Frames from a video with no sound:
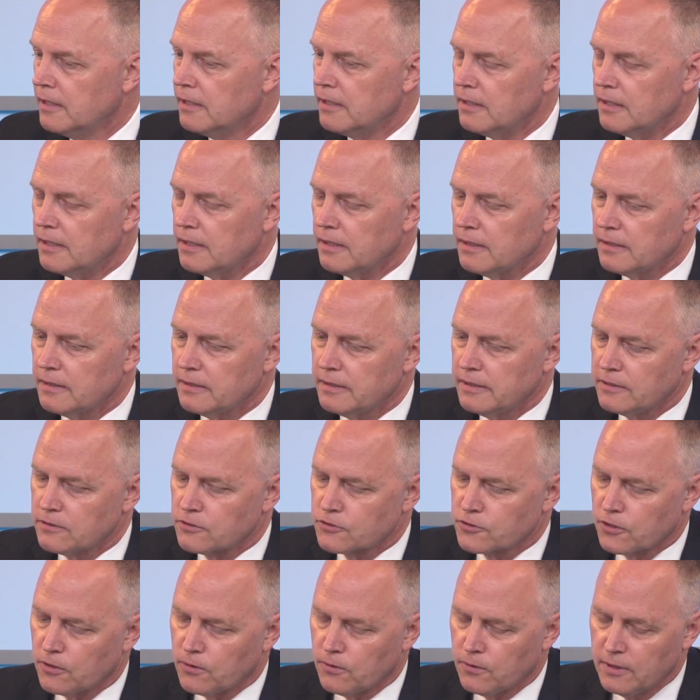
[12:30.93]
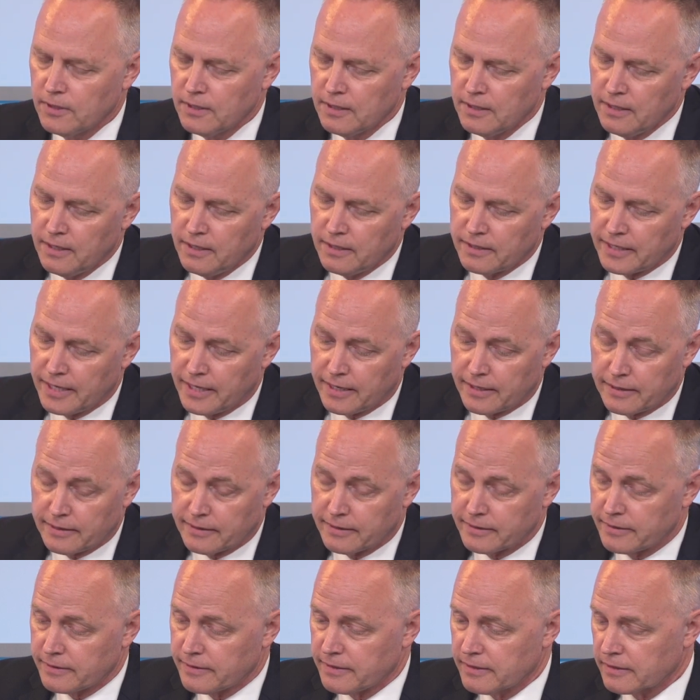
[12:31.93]
And so, yeah,
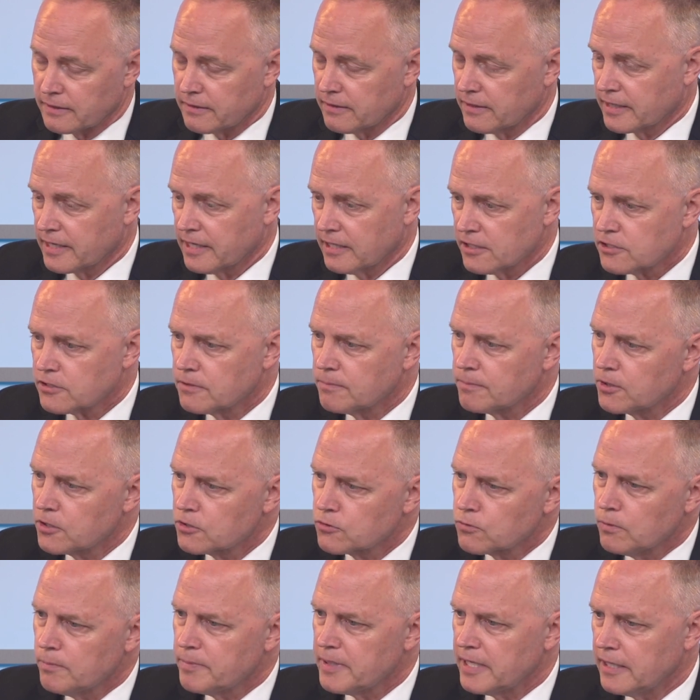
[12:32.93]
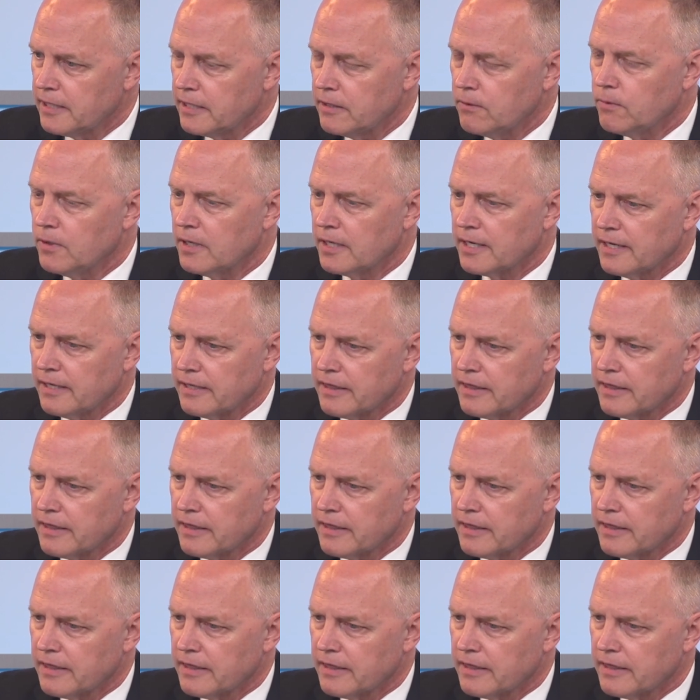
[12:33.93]
the customers will be anyone.